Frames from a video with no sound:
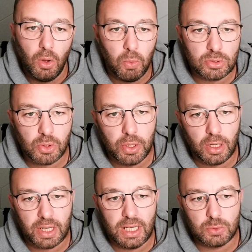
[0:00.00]
What's going
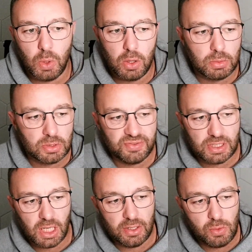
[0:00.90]
on, guys? Welcome to the
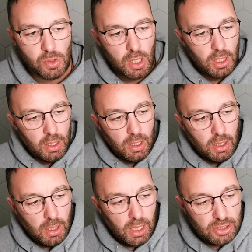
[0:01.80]
channel.
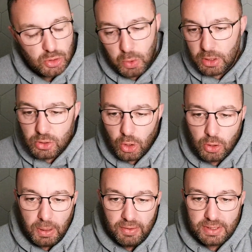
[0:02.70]
I just want to talk
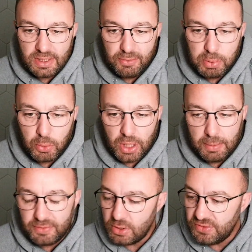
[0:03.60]
about this Liverpool game.
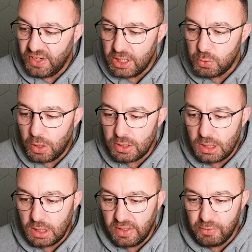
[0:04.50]
I've just finished
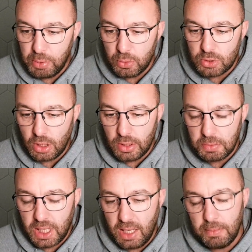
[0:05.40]
watching the Liverpool-Tottenham
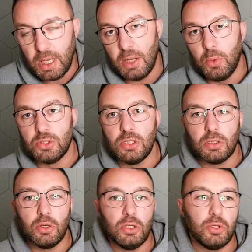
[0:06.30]
game and I wasn't
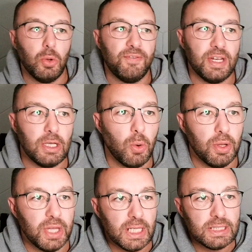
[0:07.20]
going to do a video
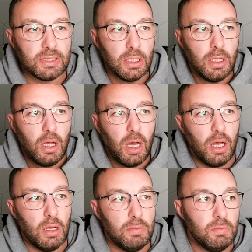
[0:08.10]
on this.
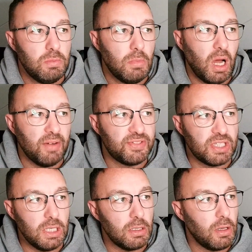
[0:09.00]
I've
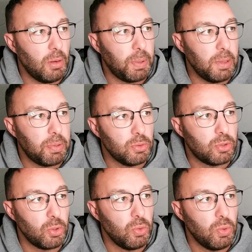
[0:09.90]
seen a lot of people
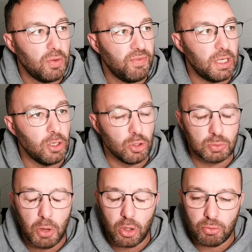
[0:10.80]
do
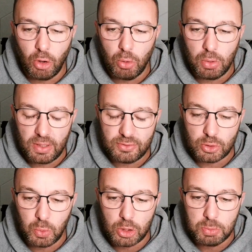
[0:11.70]
videos. I've
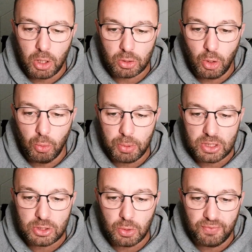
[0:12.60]
just watched Mark
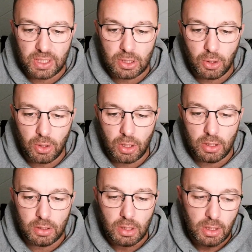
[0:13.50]
Goldbridge do a video,
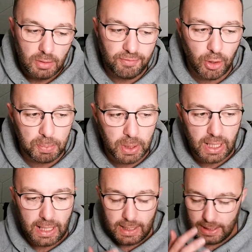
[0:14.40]
and fair
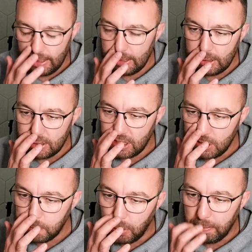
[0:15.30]
play, he's
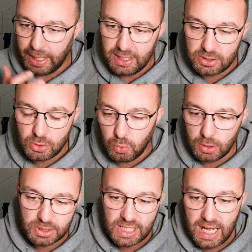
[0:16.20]
put bias to
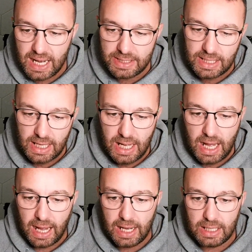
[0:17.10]
one side
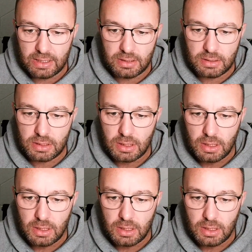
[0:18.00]
and